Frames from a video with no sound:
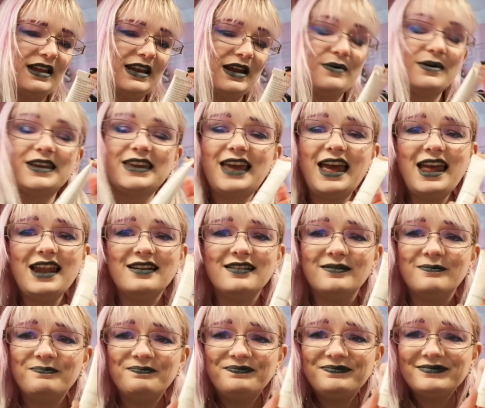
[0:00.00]
Now again,
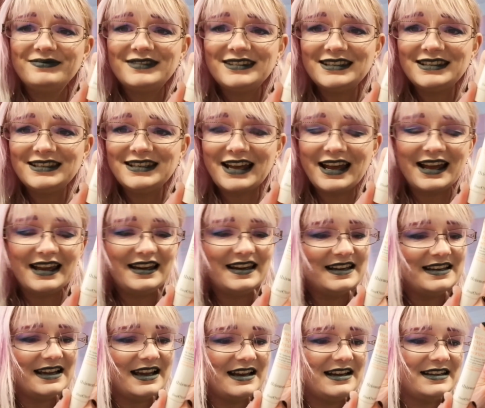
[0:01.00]
tiny
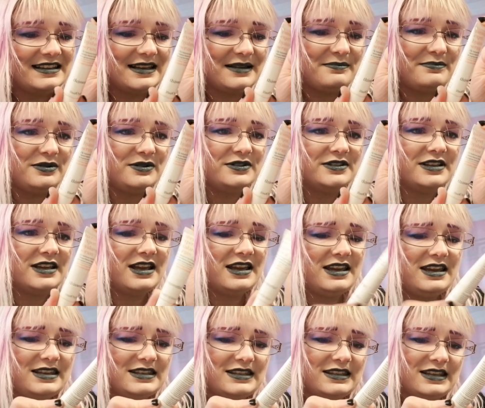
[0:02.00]
sample
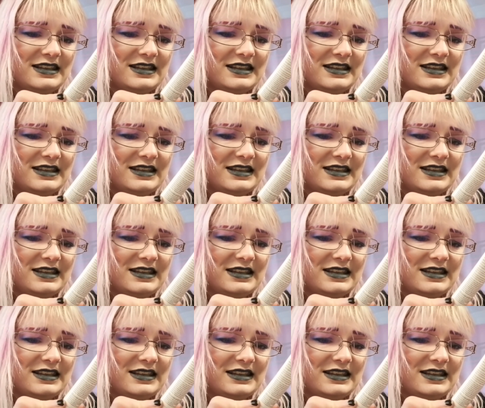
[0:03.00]
size.